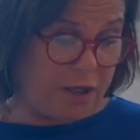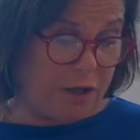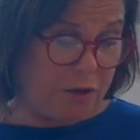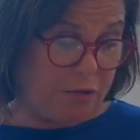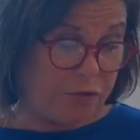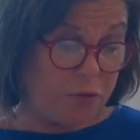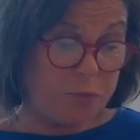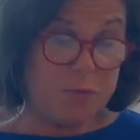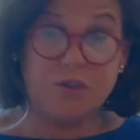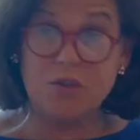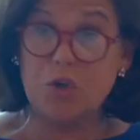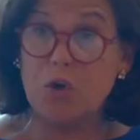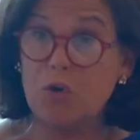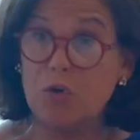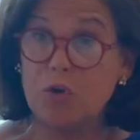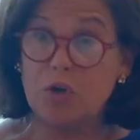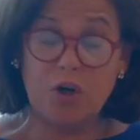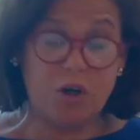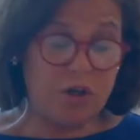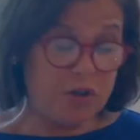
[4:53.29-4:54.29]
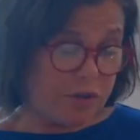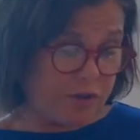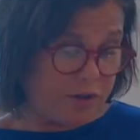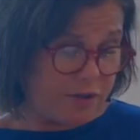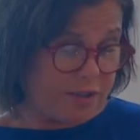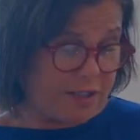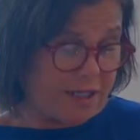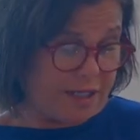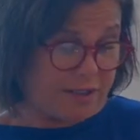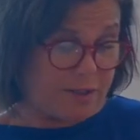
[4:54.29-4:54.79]
From
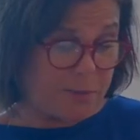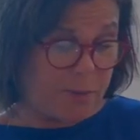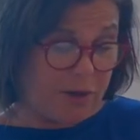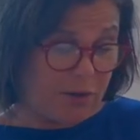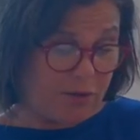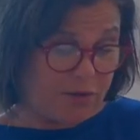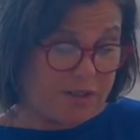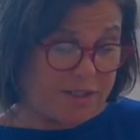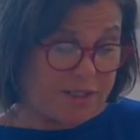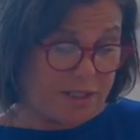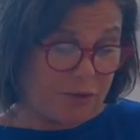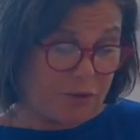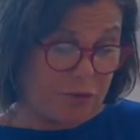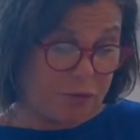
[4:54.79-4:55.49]
schoolgirls experiencing